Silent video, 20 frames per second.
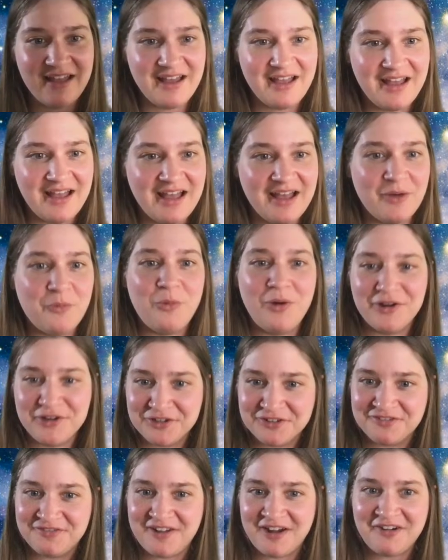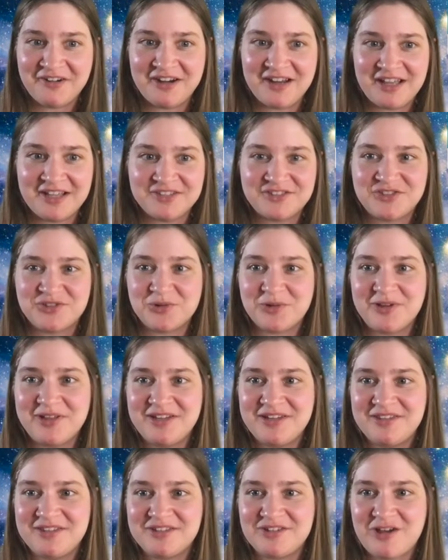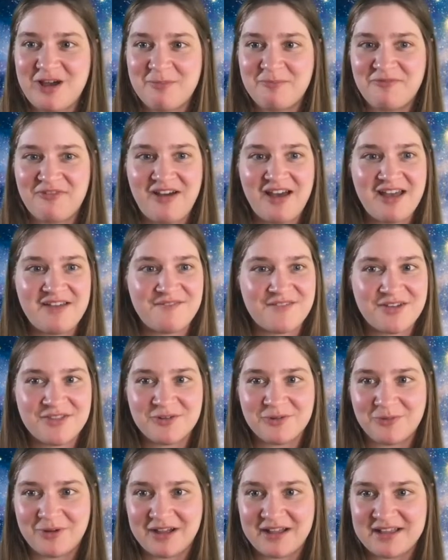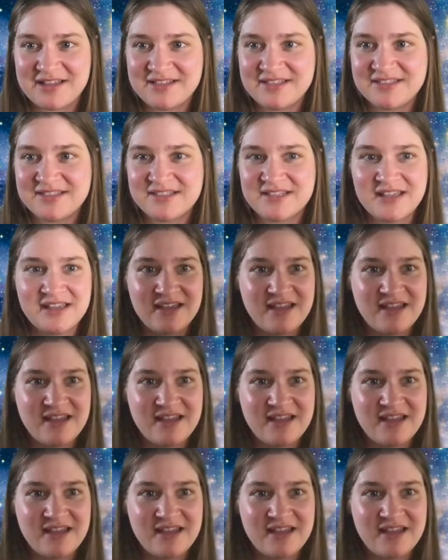Wonder Ferret has joined the top 5 otherwise.